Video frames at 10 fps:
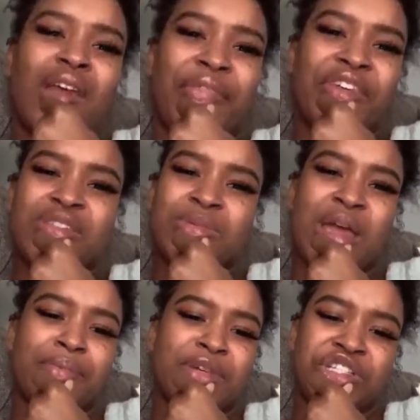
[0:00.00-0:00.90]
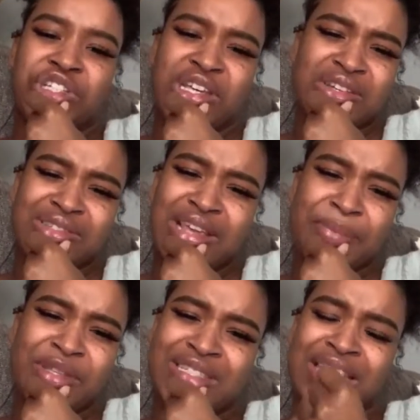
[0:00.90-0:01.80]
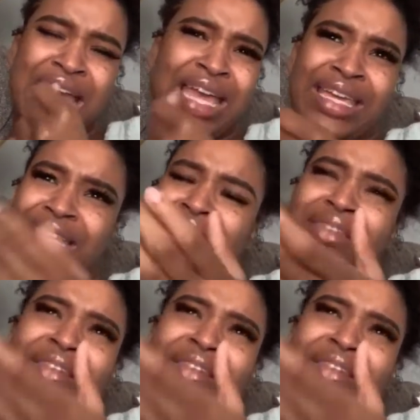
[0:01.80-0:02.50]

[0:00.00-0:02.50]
I think some type of machine or something to